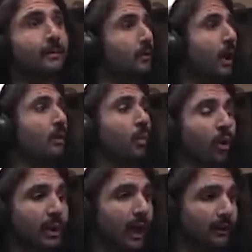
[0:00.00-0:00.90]
hey,
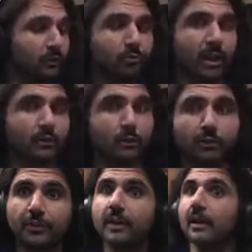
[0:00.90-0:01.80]
Warlocks, you can't do your
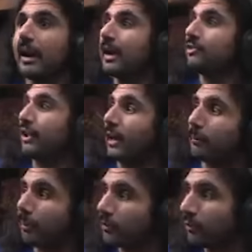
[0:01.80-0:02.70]
thing. Hey, Shadow
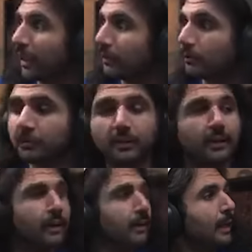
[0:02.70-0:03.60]
Priest, you can't do your
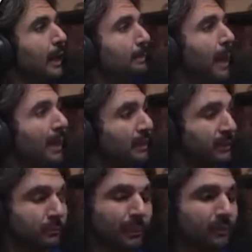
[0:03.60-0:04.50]
thing. Hey,
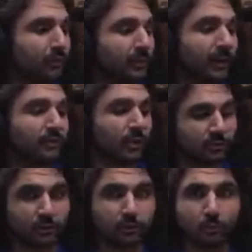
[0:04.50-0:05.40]
Paladins, make sure you're not
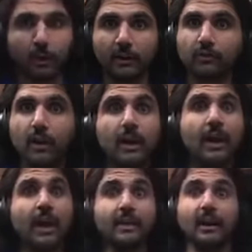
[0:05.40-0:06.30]
judging too much.
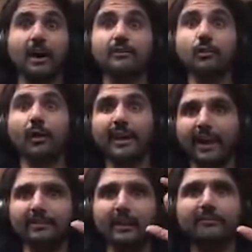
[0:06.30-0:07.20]
Hey, Consecrate
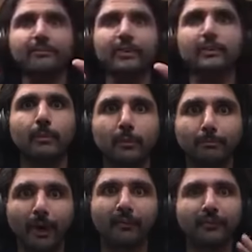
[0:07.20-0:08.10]
has an invisible
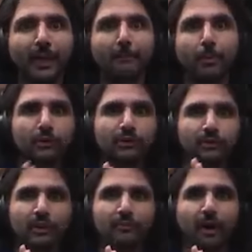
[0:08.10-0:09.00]
buff that pushes
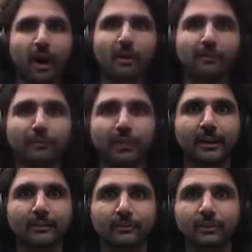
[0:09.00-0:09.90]
stuff off of
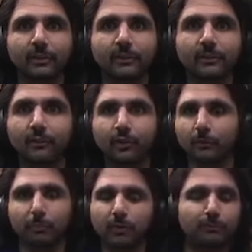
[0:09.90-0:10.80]
things. Or sorry,
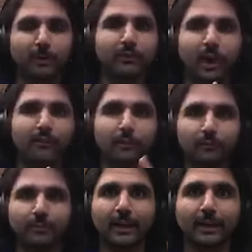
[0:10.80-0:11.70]
pushes buffs off of
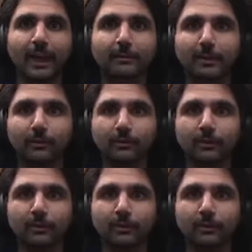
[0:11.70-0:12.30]
enemies.